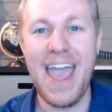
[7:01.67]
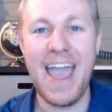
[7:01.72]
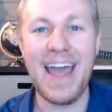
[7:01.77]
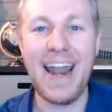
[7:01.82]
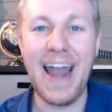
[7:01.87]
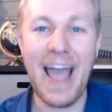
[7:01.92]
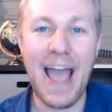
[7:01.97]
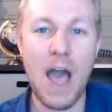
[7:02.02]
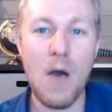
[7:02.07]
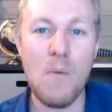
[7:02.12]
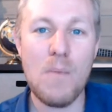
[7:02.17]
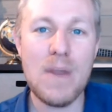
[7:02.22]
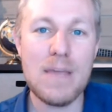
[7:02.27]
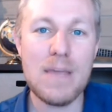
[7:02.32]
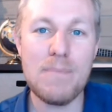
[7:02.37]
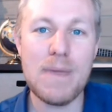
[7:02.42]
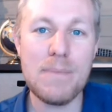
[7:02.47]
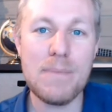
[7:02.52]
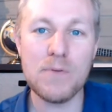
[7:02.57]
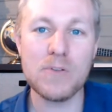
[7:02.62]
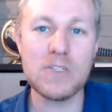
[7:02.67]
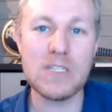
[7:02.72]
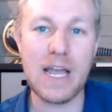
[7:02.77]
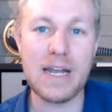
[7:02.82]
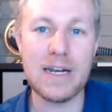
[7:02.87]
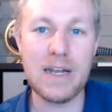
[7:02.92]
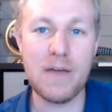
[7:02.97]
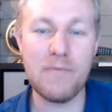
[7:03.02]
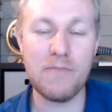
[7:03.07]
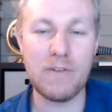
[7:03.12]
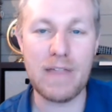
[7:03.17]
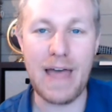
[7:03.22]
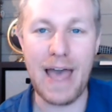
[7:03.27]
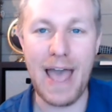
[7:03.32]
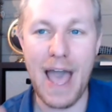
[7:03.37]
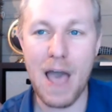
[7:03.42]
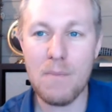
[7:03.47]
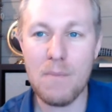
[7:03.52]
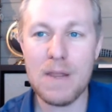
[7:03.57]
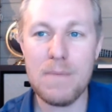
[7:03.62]
And how many people signed up for that?
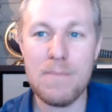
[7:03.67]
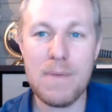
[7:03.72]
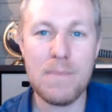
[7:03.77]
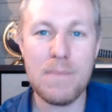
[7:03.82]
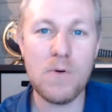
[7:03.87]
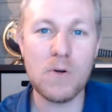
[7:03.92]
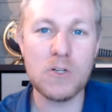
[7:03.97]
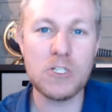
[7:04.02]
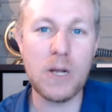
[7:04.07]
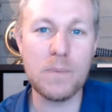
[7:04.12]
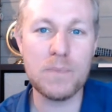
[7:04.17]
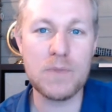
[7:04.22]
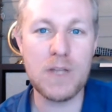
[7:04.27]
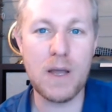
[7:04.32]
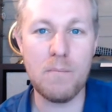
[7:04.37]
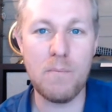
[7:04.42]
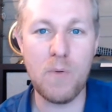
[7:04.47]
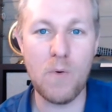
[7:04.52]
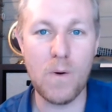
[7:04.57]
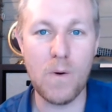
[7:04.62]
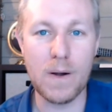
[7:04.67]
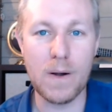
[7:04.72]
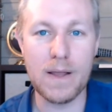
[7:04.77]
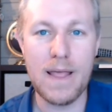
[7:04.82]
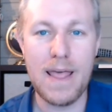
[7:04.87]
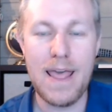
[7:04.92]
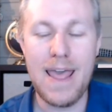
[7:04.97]
How many people jumped on board?